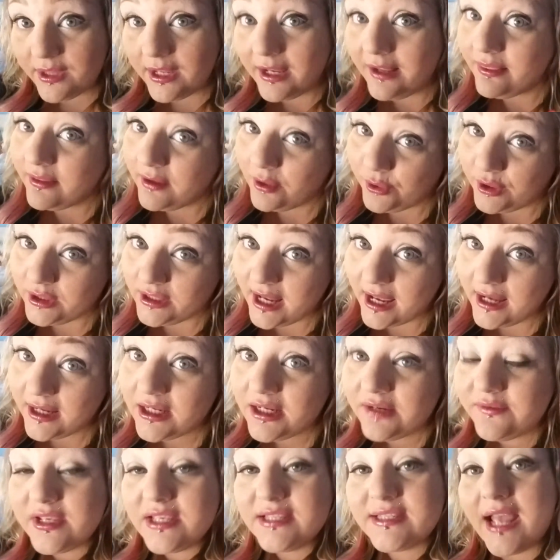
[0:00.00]
thing. The only
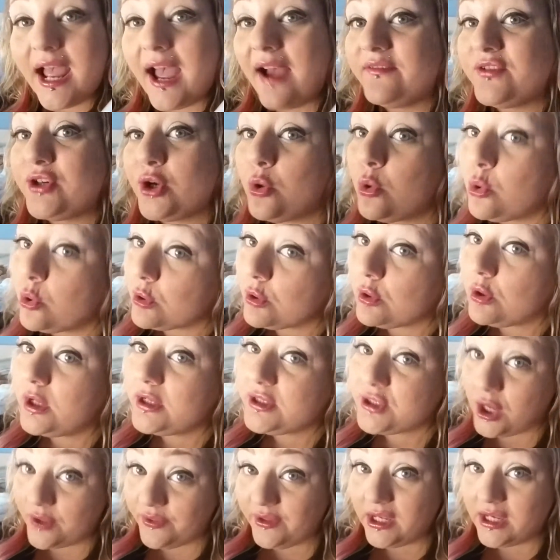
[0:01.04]
negative is I have to order
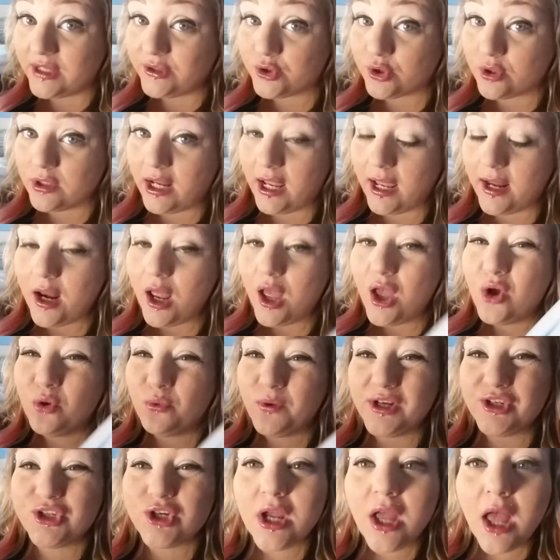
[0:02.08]
it on the internet,
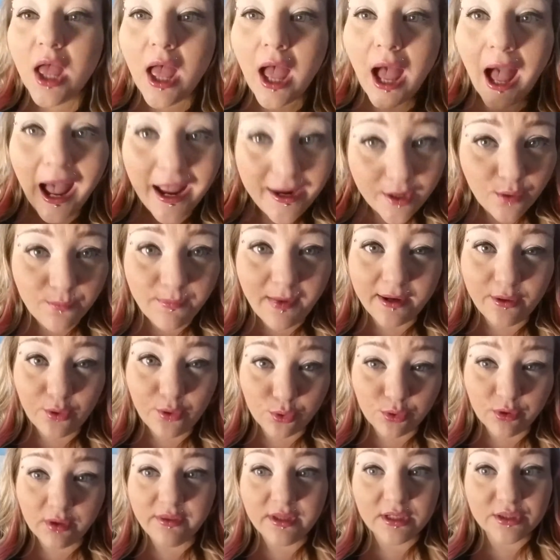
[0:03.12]
which I don't mind
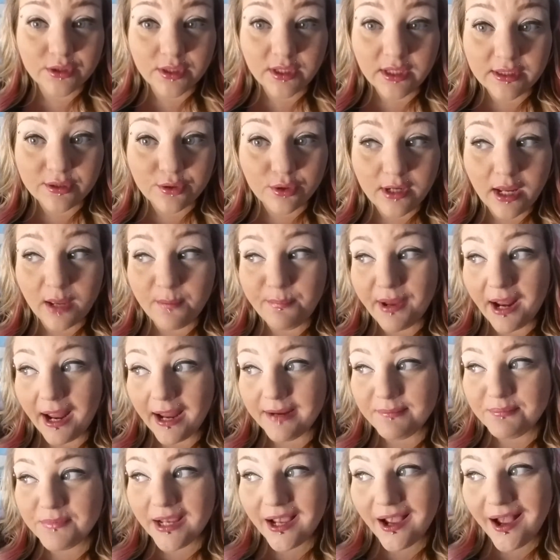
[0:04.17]
ordering things on the internet, but
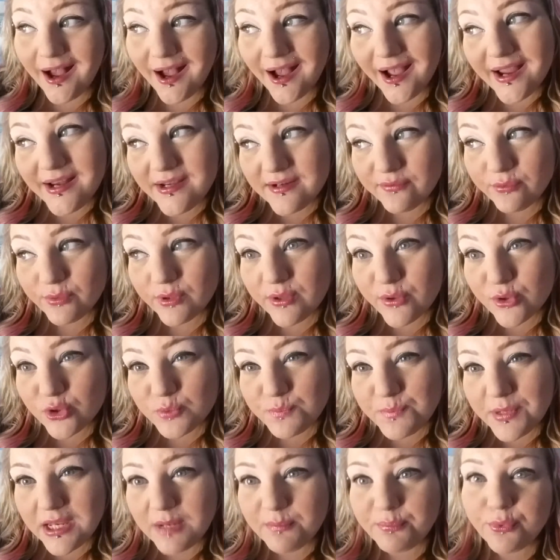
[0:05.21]
I'm kind of one of those
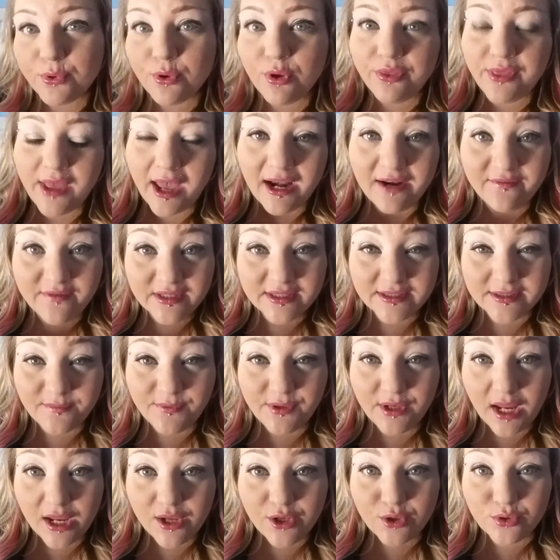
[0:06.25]
people that if it's
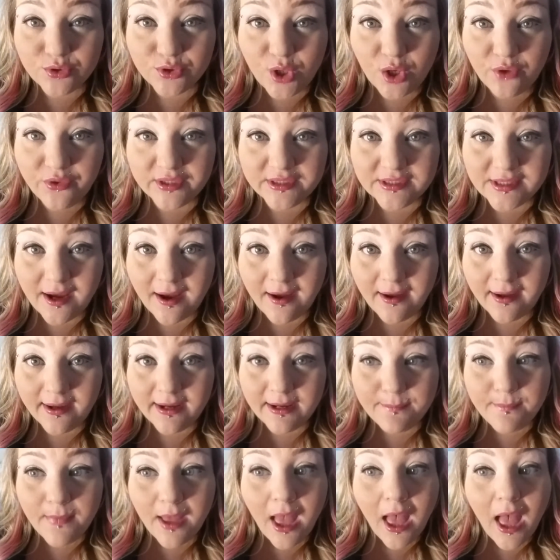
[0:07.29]
something I use all the
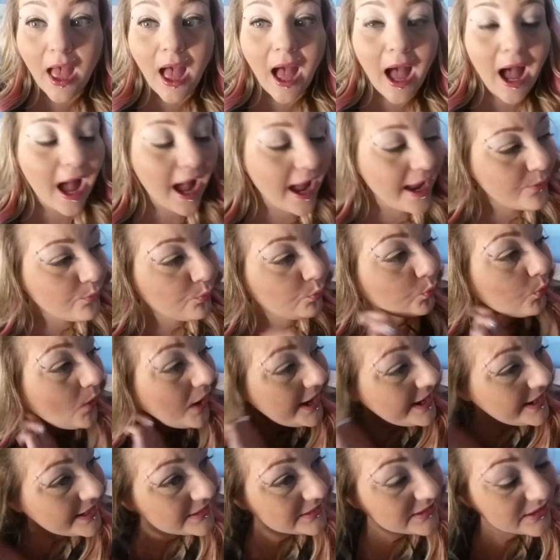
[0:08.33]
time, I
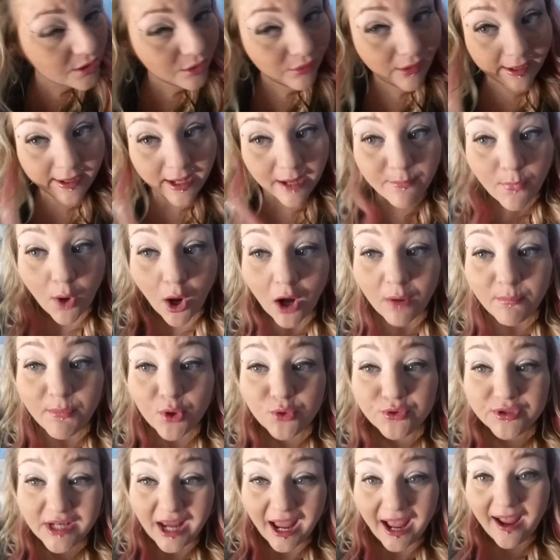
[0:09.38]
wait until like I'm
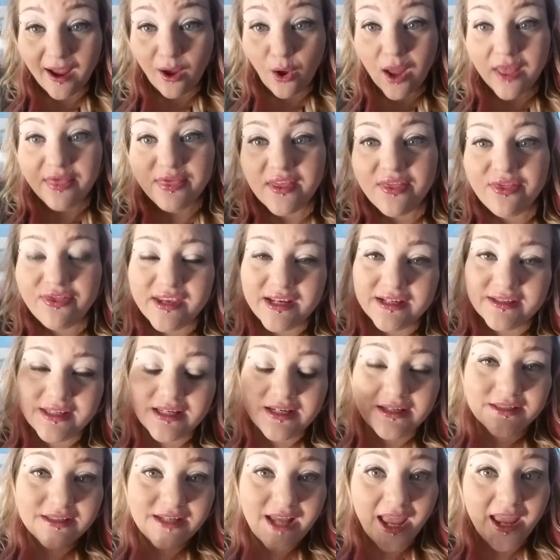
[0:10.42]
almost out, and then these
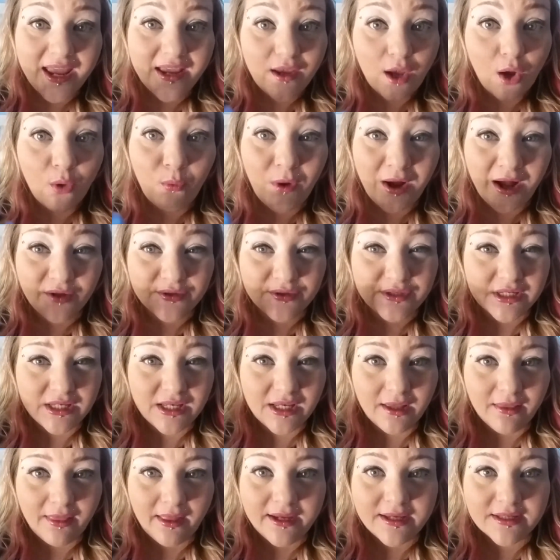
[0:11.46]
things take a while to
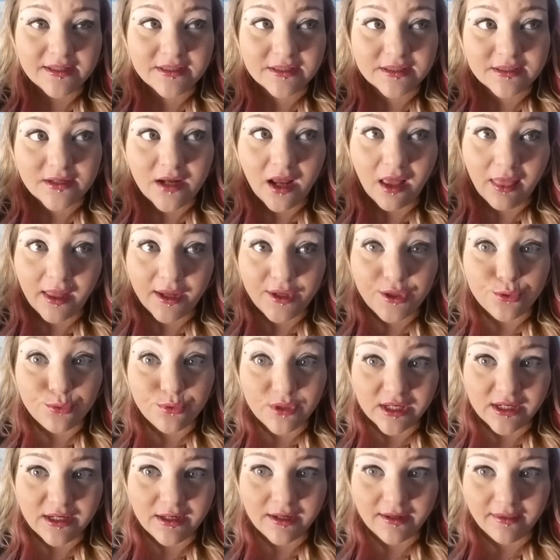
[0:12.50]
get. Like, it's not like you
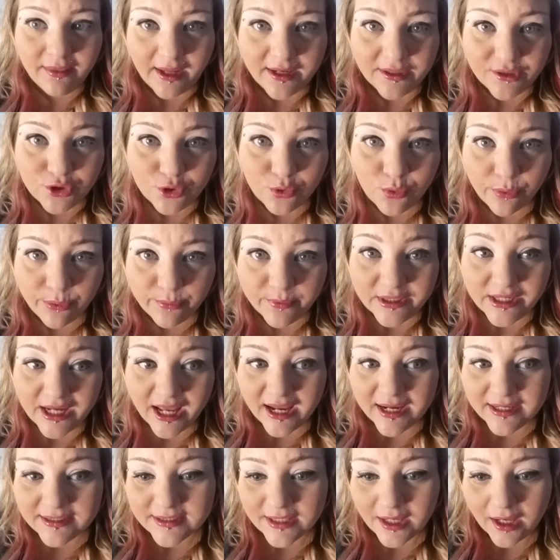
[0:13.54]
get it in like two or three
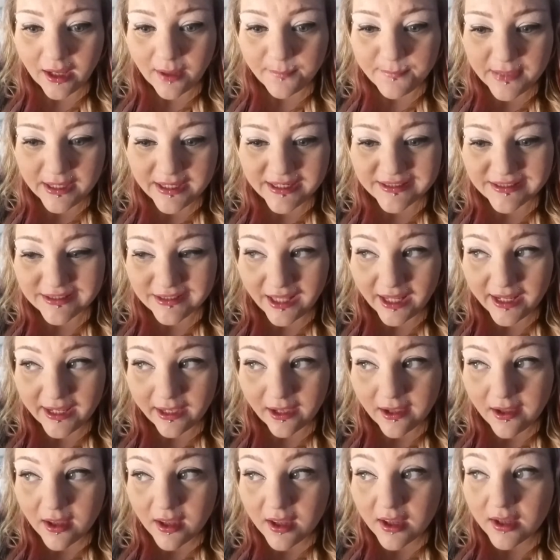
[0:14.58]
days. I mean, it's
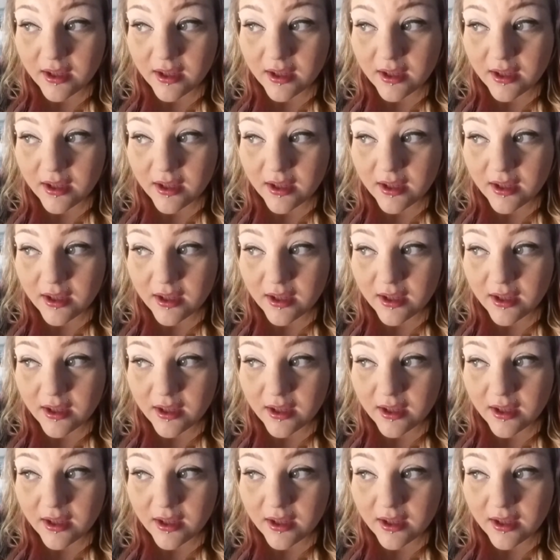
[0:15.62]
like